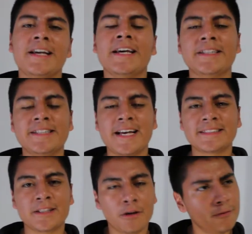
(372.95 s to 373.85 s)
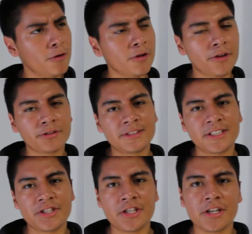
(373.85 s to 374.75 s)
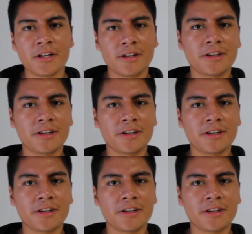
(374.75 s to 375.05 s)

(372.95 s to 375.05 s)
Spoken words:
It has a faux leather stitching.